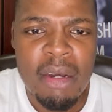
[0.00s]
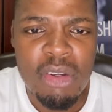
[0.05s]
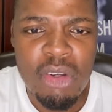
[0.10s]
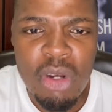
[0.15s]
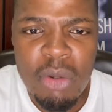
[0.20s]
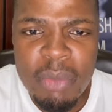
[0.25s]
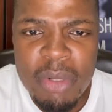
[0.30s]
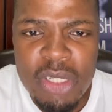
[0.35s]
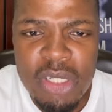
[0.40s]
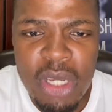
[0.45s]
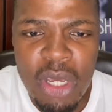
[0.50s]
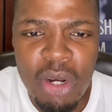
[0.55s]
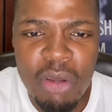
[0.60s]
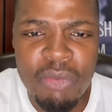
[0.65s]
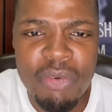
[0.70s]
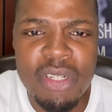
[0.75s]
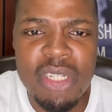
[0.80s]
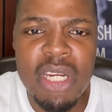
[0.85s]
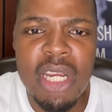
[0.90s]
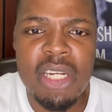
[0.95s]
Don't be scared
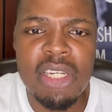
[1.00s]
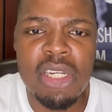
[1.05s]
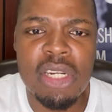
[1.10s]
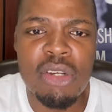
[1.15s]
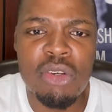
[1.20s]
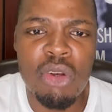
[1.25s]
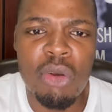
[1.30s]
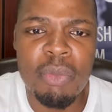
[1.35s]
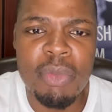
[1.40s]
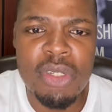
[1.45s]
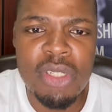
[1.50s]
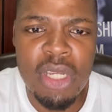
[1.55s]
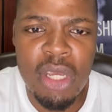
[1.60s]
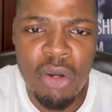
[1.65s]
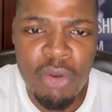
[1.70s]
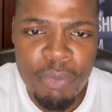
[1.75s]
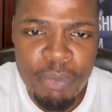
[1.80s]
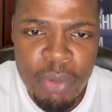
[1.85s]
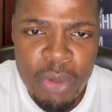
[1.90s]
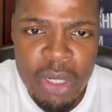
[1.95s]
of rejection. Don't be
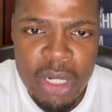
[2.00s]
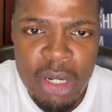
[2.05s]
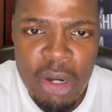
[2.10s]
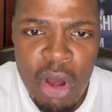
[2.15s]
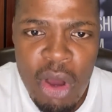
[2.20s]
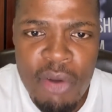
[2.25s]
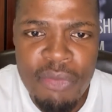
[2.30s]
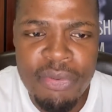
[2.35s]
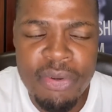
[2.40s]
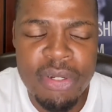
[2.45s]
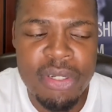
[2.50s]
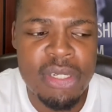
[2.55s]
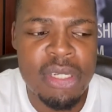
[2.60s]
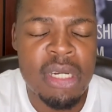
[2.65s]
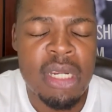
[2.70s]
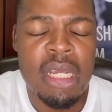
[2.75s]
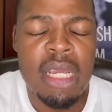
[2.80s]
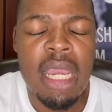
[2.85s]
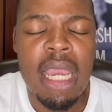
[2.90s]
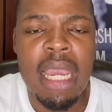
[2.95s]
scared of putting in
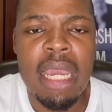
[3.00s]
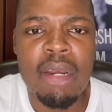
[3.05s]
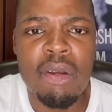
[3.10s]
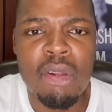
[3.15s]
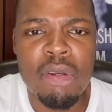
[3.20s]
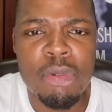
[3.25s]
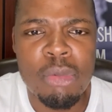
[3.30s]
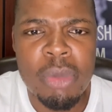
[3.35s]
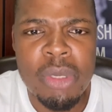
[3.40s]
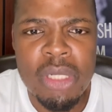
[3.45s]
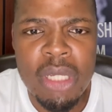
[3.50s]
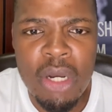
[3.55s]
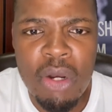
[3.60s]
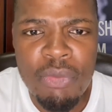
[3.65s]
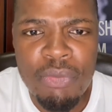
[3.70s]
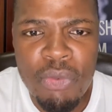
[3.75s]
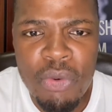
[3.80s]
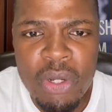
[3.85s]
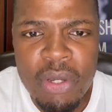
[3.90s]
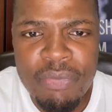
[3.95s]
offers. And don't be scared
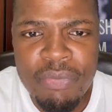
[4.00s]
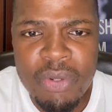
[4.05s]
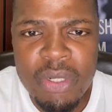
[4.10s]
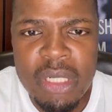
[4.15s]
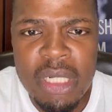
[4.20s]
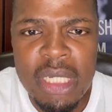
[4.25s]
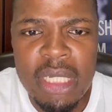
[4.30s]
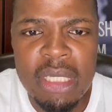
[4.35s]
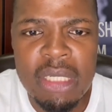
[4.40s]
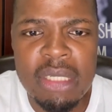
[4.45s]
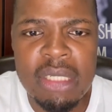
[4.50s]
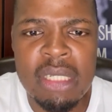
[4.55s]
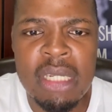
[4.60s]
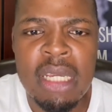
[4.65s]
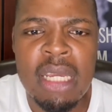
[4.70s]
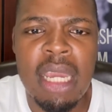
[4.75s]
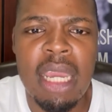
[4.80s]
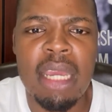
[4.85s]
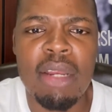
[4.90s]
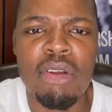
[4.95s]
of looking for deals.
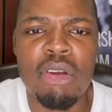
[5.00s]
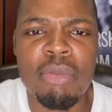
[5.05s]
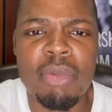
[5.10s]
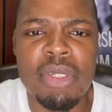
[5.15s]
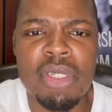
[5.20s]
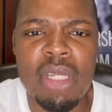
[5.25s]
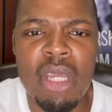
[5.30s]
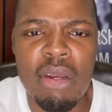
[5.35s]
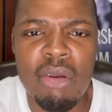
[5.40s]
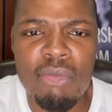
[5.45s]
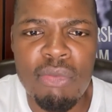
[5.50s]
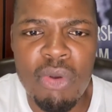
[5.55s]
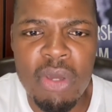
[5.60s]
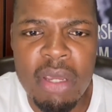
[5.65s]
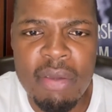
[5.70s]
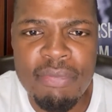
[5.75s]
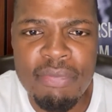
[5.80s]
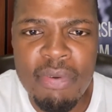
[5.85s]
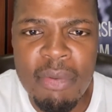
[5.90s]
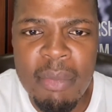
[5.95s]
And don't be scared of
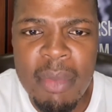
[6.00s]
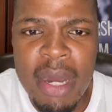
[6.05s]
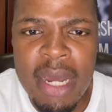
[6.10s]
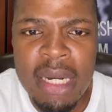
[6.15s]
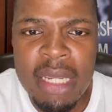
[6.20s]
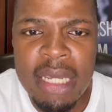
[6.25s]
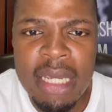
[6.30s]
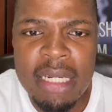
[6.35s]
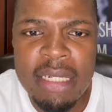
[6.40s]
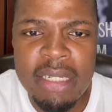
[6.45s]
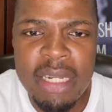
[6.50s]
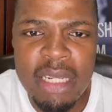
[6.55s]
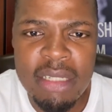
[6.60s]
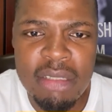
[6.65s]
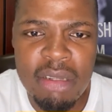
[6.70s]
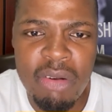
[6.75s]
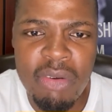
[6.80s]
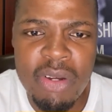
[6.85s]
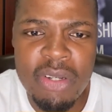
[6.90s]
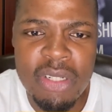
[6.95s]
looking for money and take
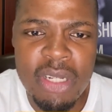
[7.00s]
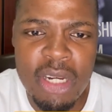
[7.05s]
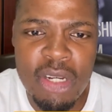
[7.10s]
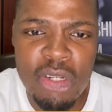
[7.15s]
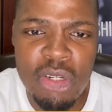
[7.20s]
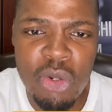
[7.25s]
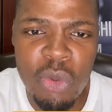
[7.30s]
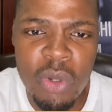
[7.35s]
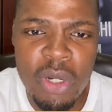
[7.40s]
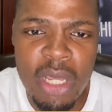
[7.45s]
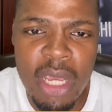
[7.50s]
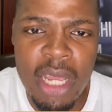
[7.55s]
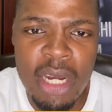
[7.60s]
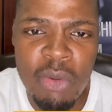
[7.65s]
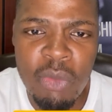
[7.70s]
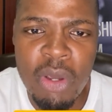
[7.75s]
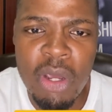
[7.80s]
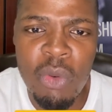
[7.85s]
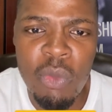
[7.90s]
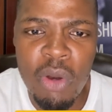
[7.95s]
the risk and do it
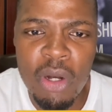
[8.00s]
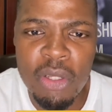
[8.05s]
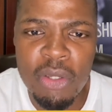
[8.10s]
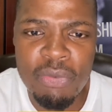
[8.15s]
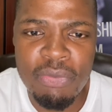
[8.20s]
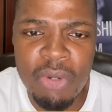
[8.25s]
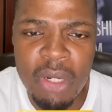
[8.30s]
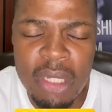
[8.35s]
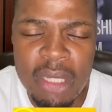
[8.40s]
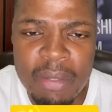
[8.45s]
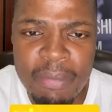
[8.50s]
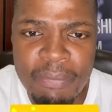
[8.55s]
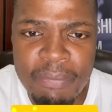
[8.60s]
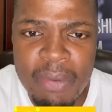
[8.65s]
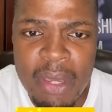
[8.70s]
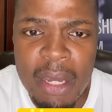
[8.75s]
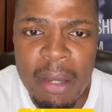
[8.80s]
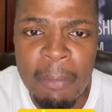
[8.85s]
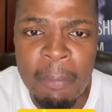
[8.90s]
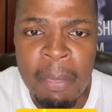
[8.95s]
anyway while you're feeling the
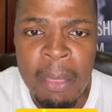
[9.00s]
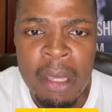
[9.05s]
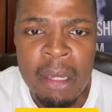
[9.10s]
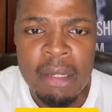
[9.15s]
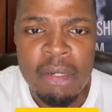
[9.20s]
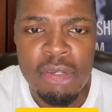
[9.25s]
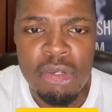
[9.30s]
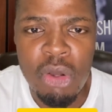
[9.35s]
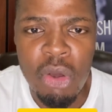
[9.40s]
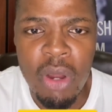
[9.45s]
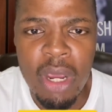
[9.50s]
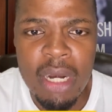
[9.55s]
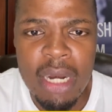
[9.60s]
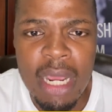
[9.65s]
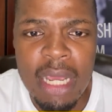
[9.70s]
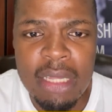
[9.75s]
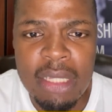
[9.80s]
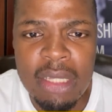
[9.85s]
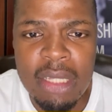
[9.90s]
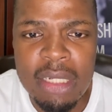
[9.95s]
fear. So at the
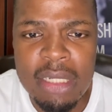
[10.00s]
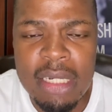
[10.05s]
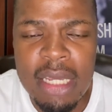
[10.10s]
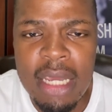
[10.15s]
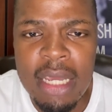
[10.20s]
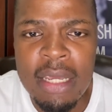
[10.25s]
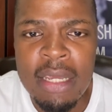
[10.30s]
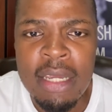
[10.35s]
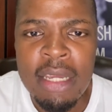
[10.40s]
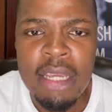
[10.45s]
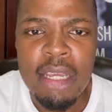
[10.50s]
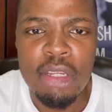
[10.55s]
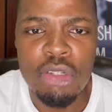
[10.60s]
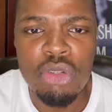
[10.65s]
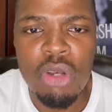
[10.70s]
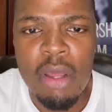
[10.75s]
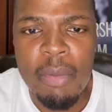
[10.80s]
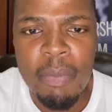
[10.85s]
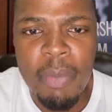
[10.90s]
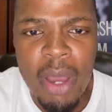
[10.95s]
end of the day, it's
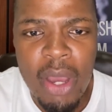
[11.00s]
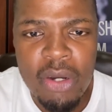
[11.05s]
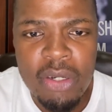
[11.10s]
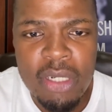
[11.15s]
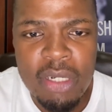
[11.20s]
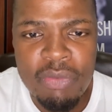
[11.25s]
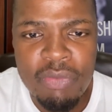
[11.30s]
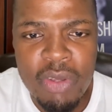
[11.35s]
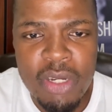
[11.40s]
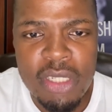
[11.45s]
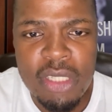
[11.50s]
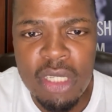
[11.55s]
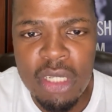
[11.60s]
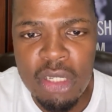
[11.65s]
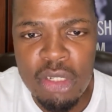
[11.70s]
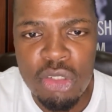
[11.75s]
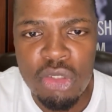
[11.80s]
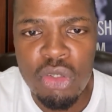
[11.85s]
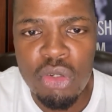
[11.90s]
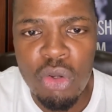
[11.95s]
all about investing
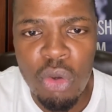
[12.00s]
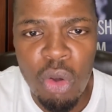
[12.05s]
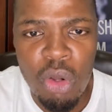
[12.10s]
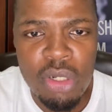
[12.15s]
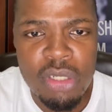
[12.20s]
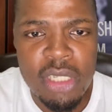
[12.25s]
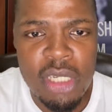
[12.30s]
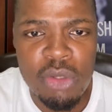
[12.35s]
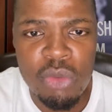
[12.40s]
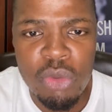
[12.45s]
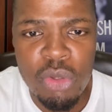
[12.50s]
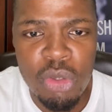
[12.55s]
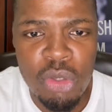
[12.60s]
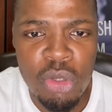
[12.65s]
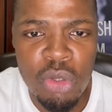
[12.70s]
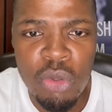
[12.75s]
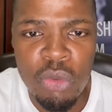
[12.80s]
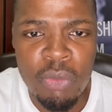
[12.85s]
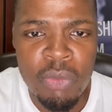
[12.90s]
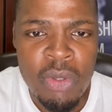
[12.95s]
in you. It all starts with
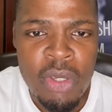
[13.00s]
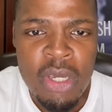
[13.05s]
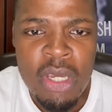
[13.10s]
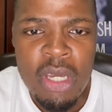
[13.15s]
you.